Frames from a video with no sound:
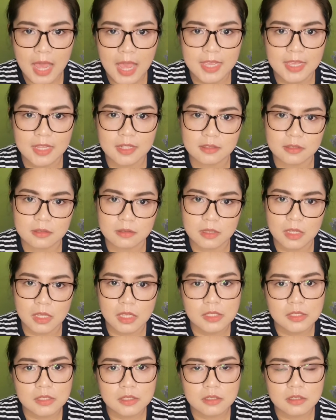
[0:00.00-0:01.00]
IELTS
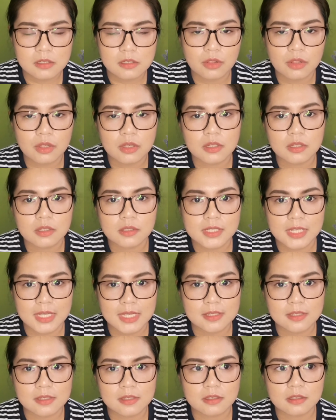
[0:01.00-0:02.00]
is the
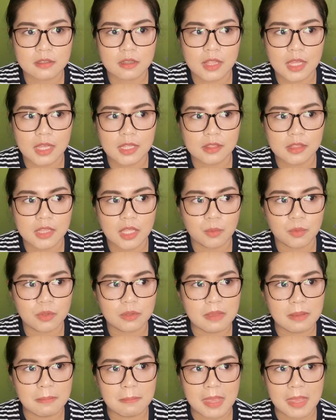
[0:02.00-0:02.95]
test that they would be